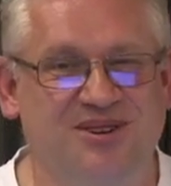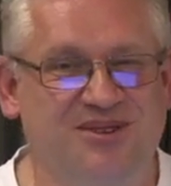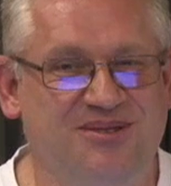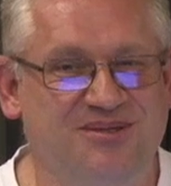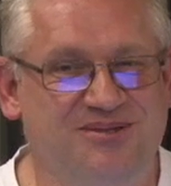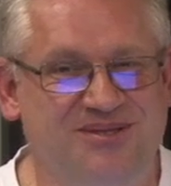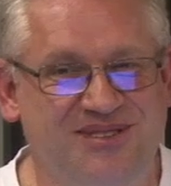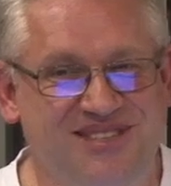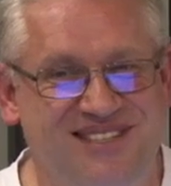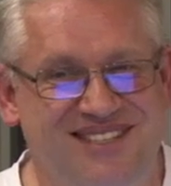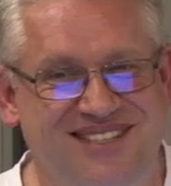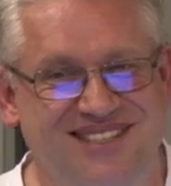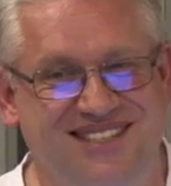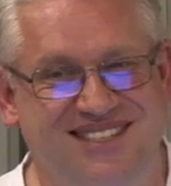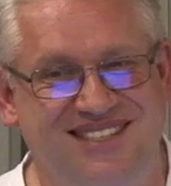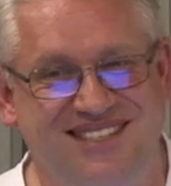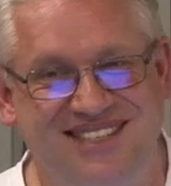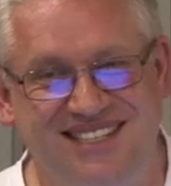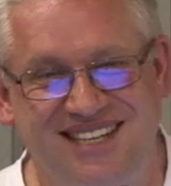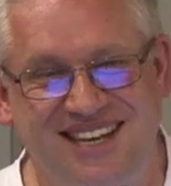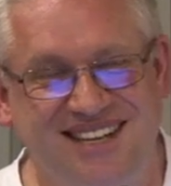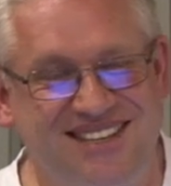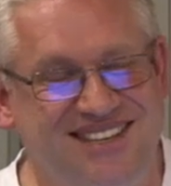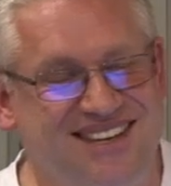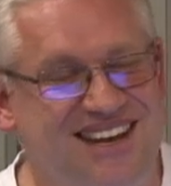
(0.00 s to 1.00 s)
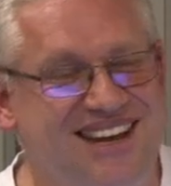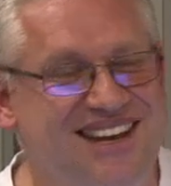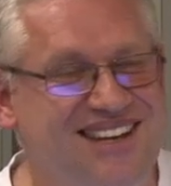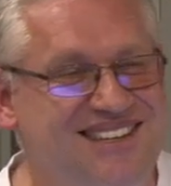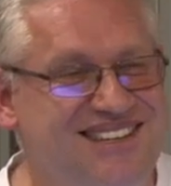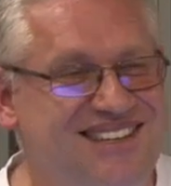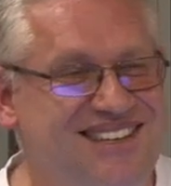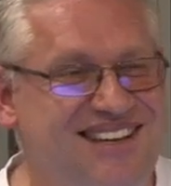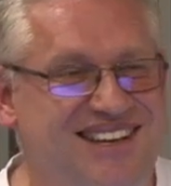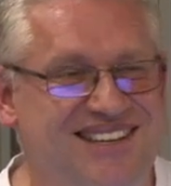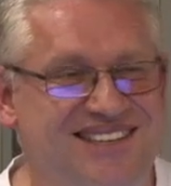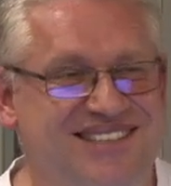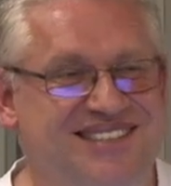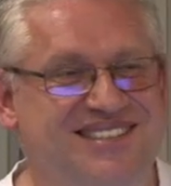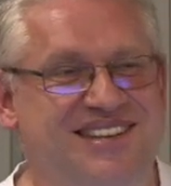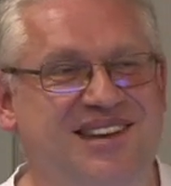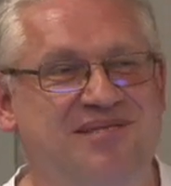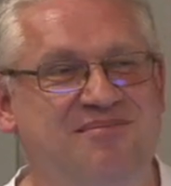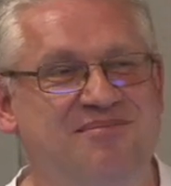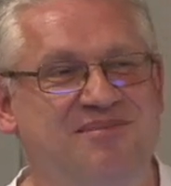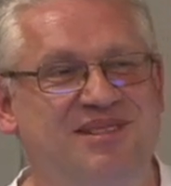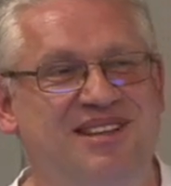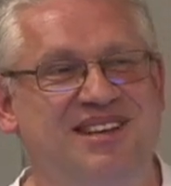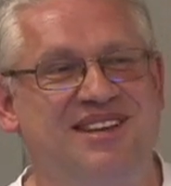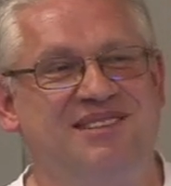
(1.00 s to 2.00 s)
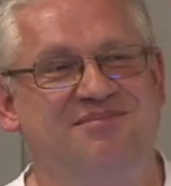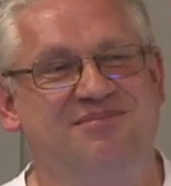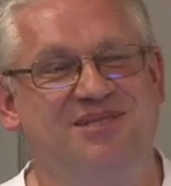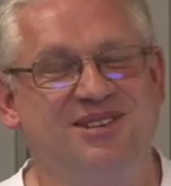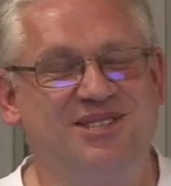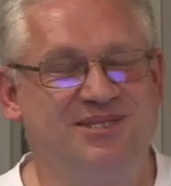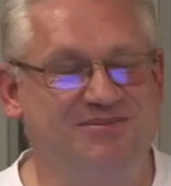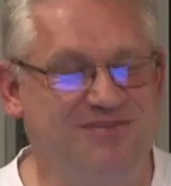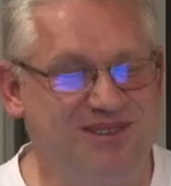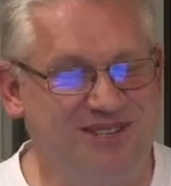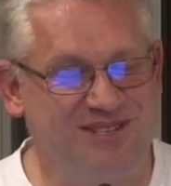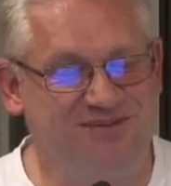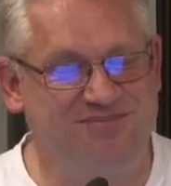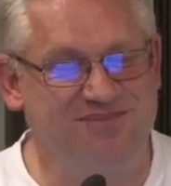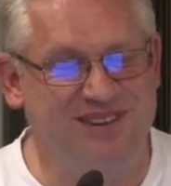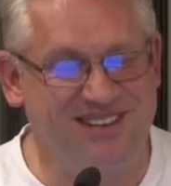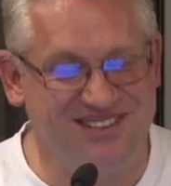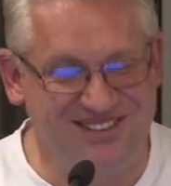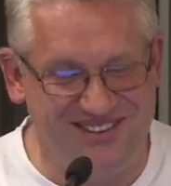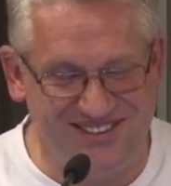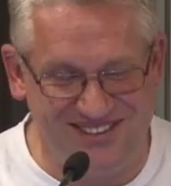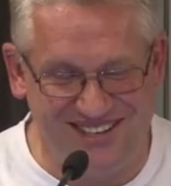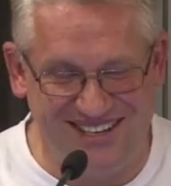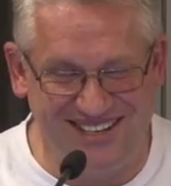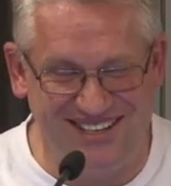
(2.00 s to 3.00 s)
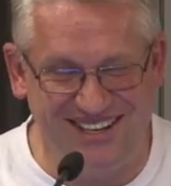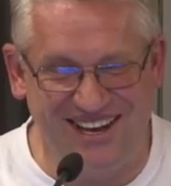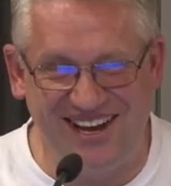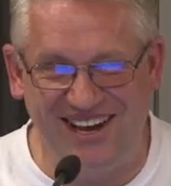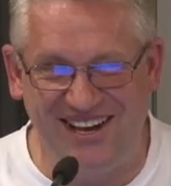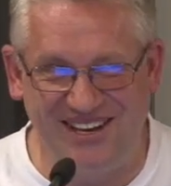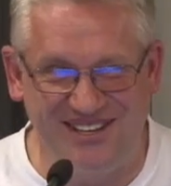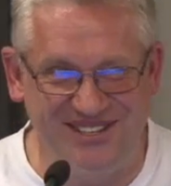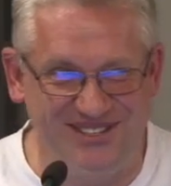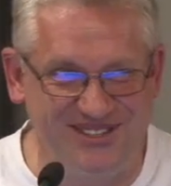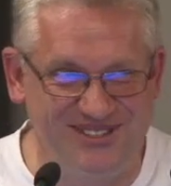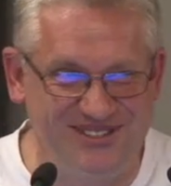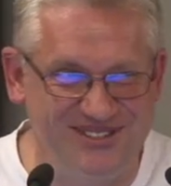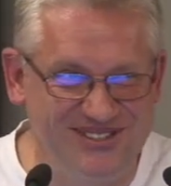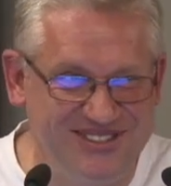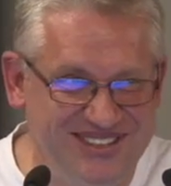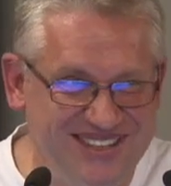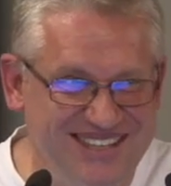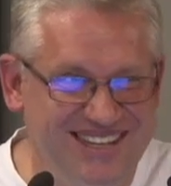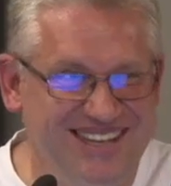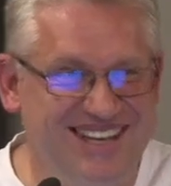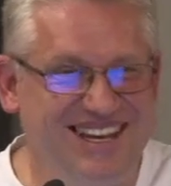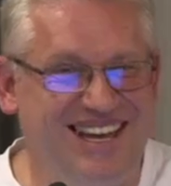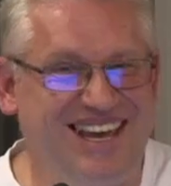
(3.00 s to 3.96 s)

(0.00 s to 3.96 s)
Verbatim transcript: knows Z80 assembly much, much better than I do